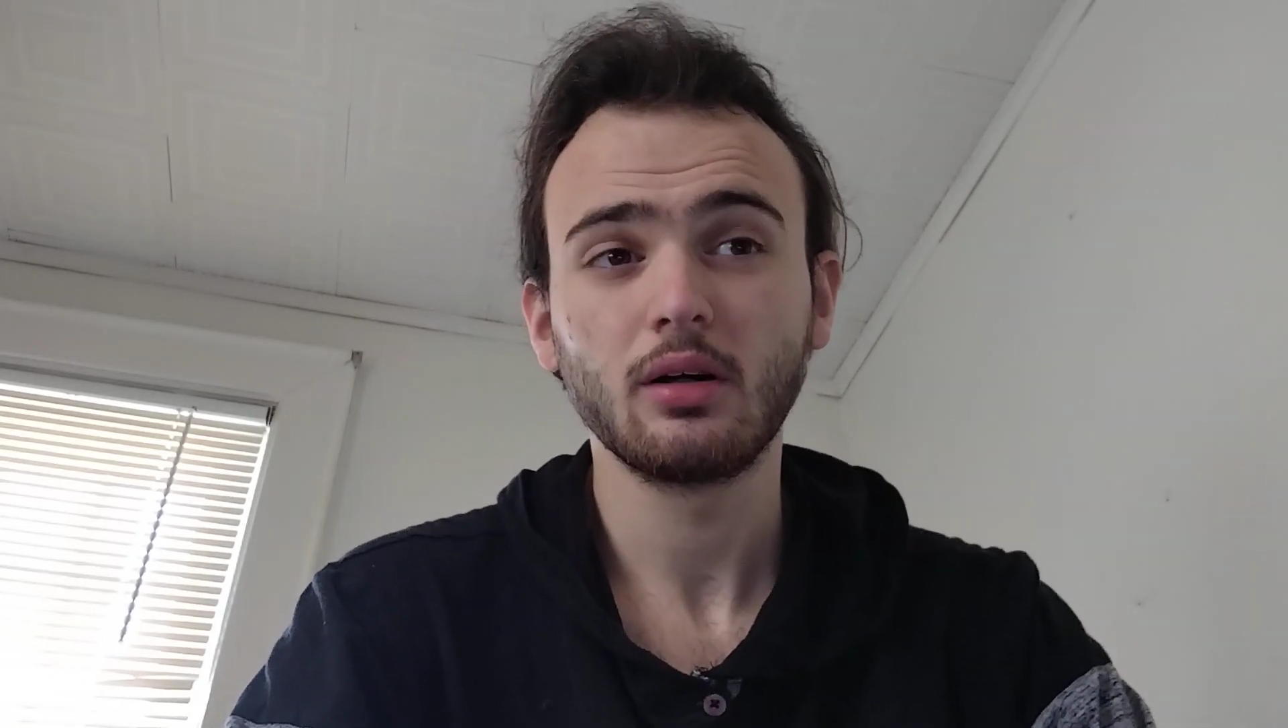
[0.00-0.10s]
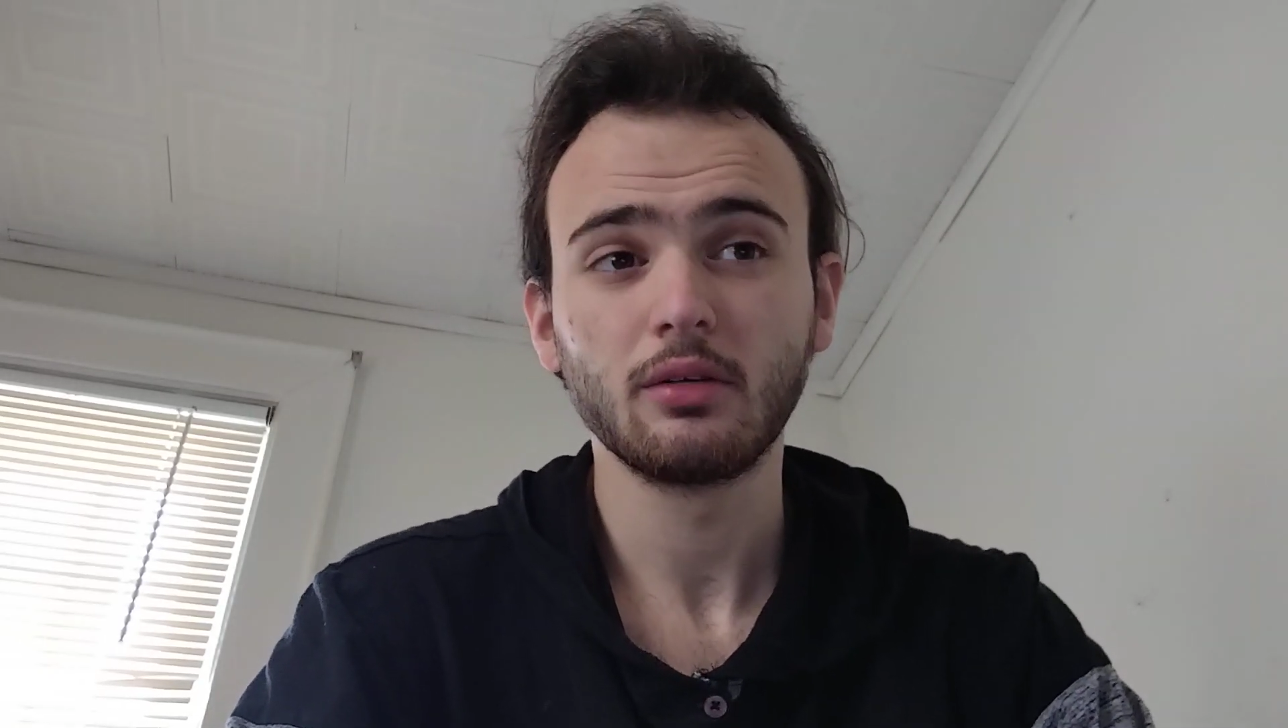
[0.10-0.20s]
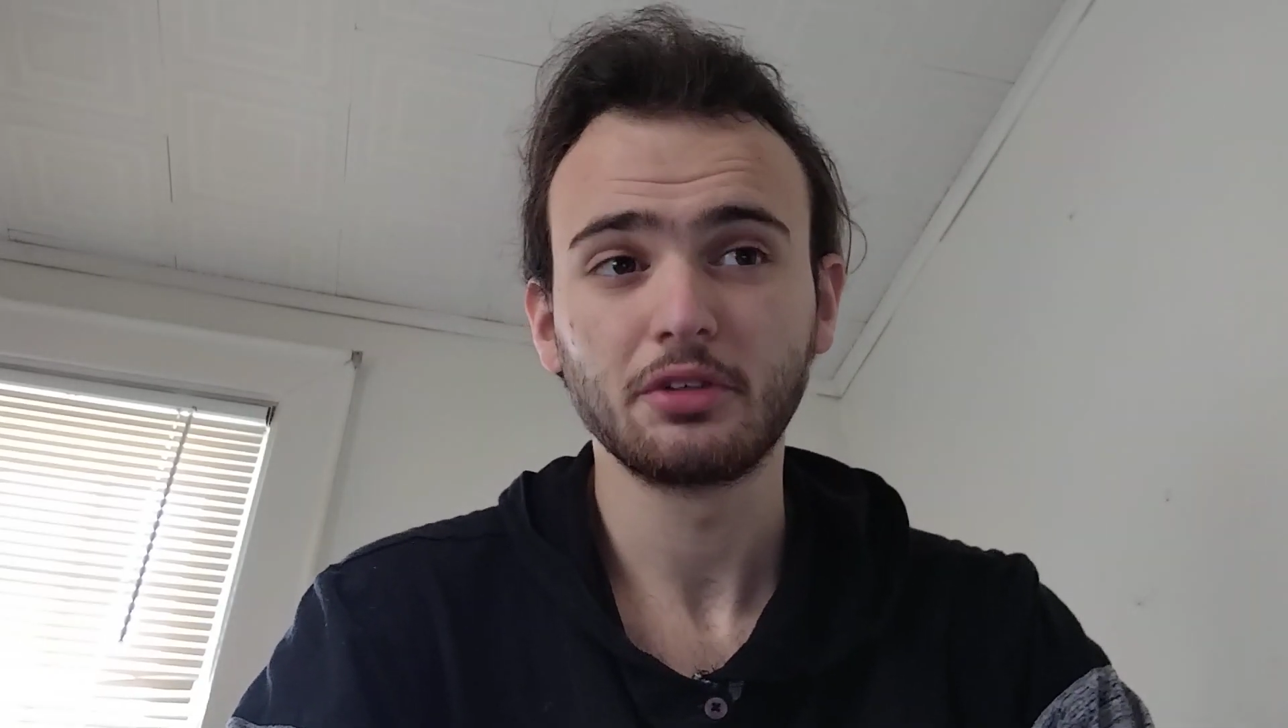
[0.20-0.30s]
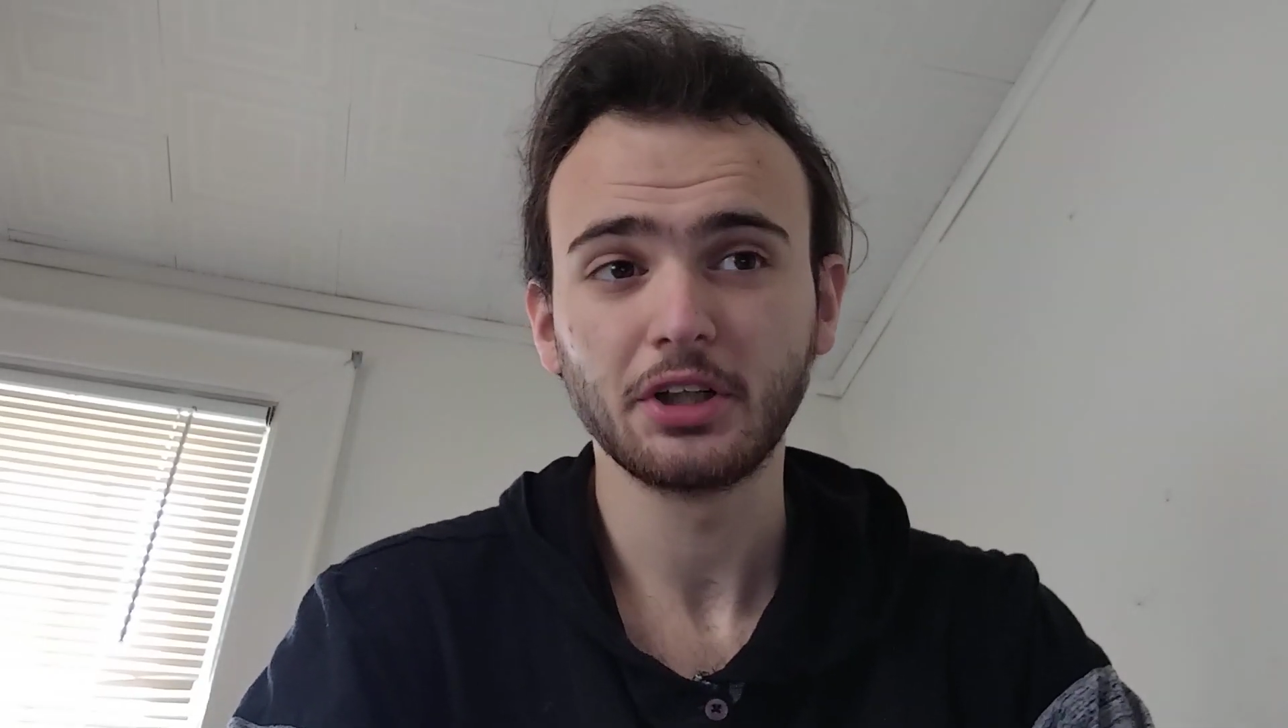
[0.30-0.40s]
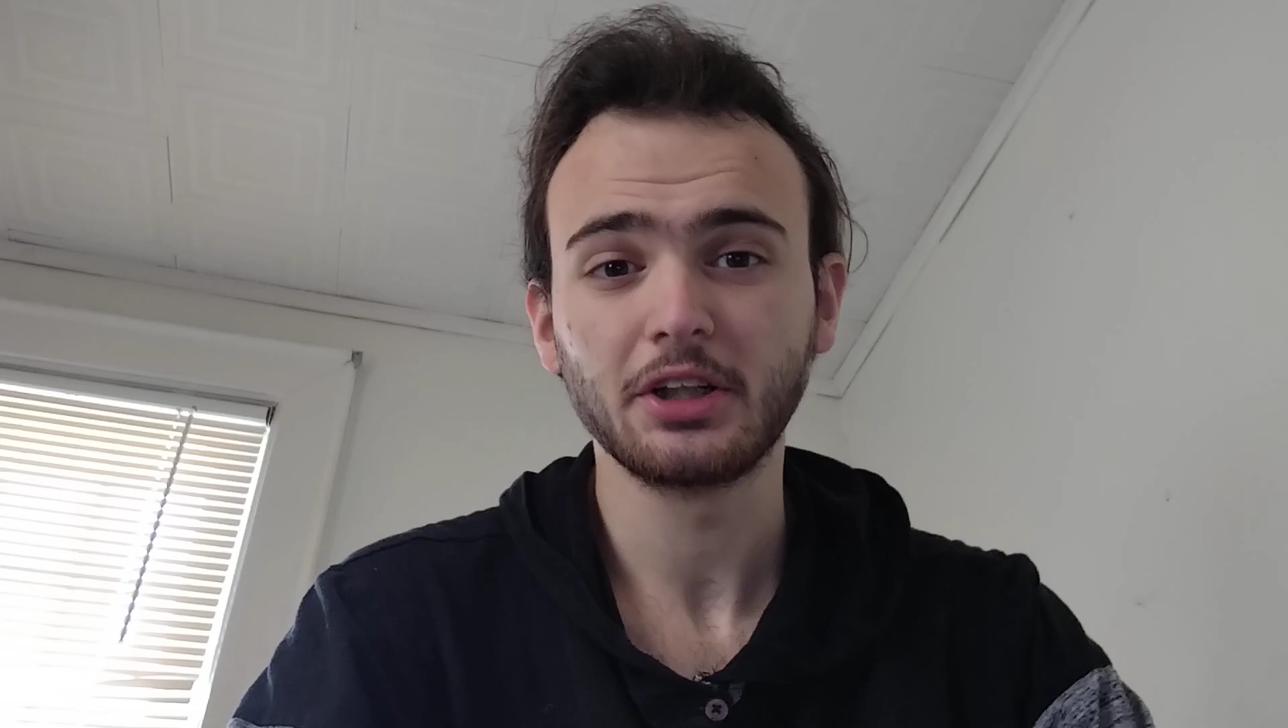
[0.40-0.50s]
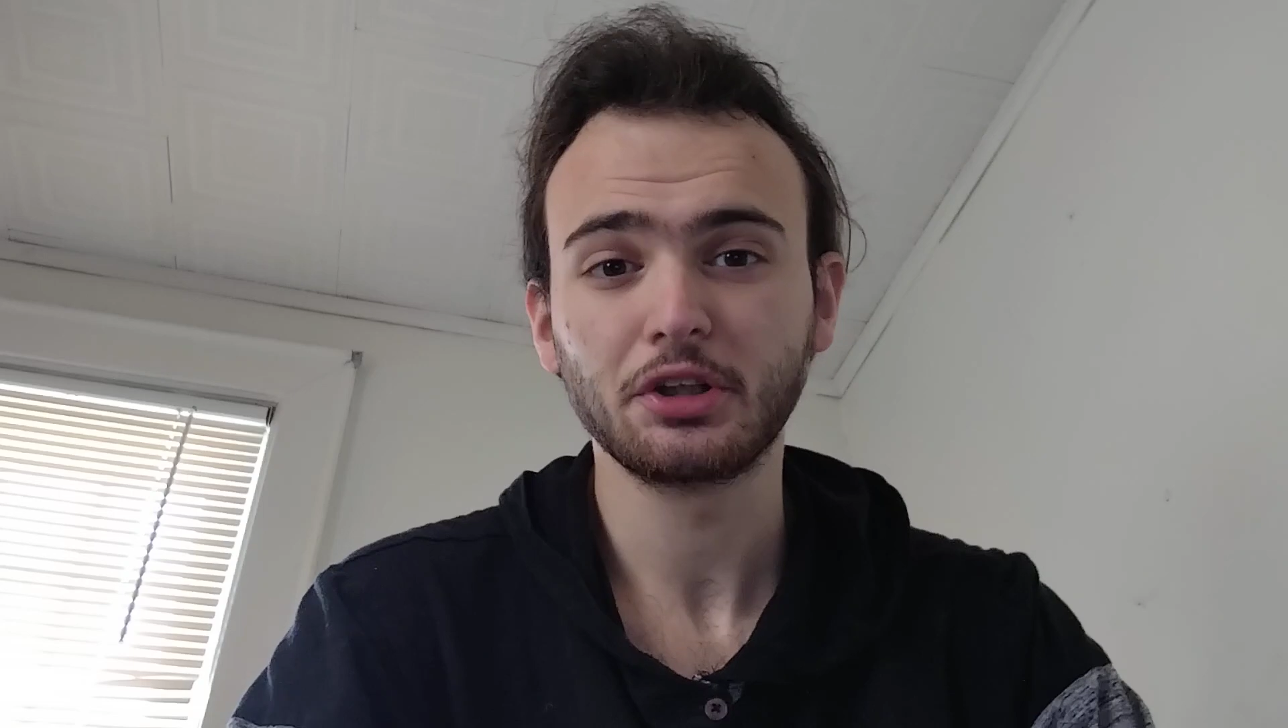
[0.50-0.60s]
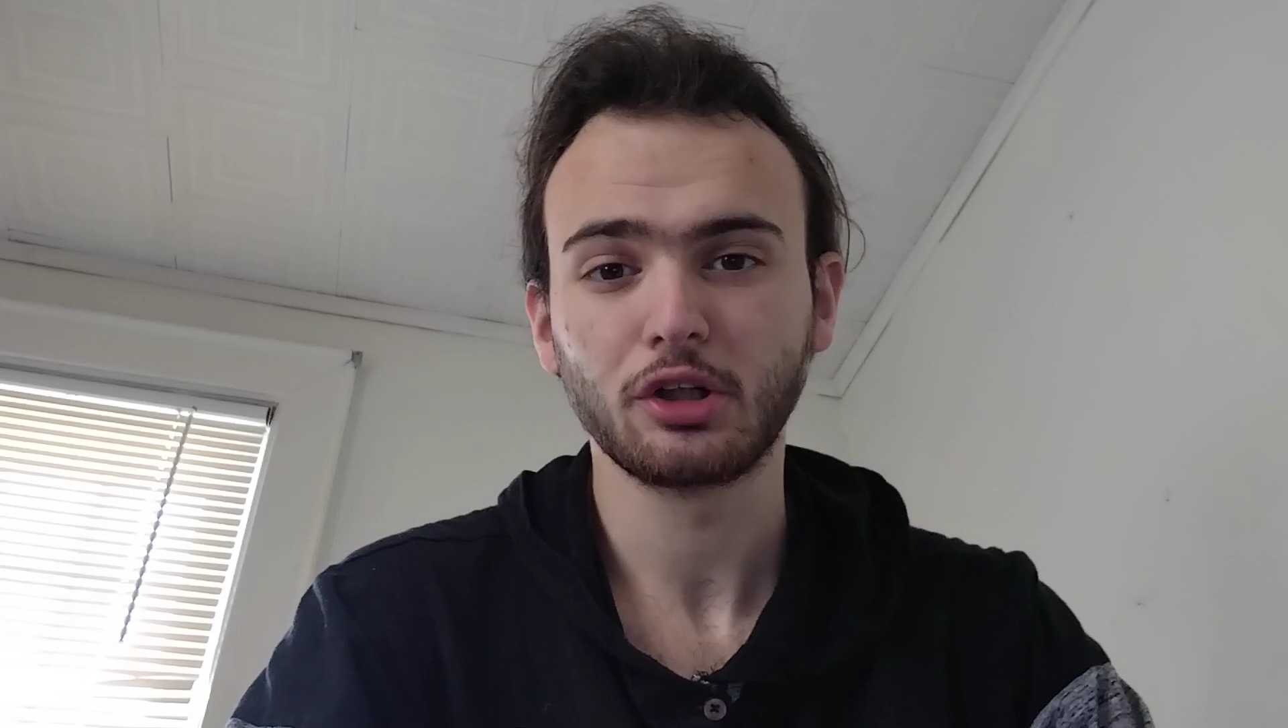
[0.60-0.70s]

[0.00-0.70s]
of Jake